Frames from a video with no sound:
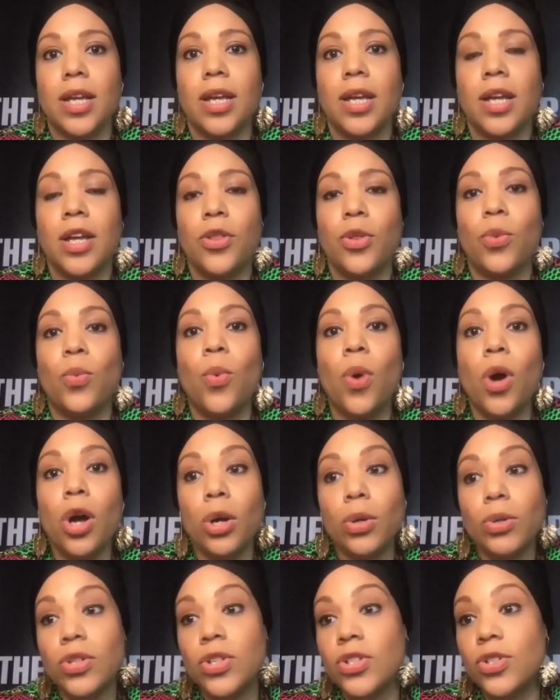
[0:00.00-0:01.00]
the
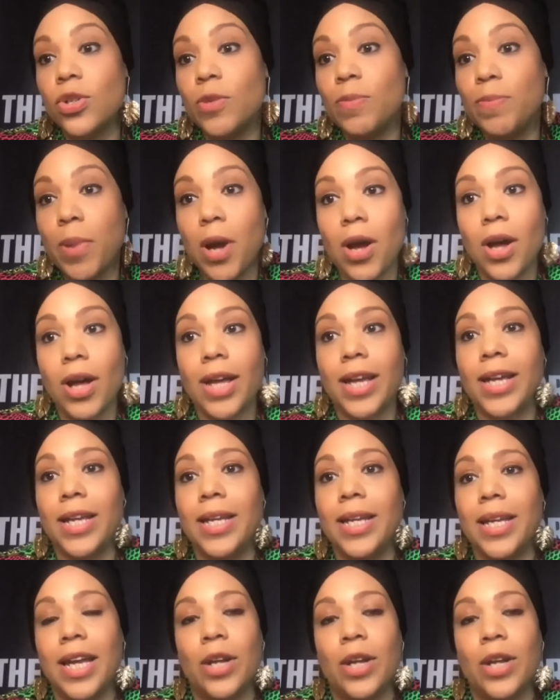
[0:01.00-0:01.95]
world stood by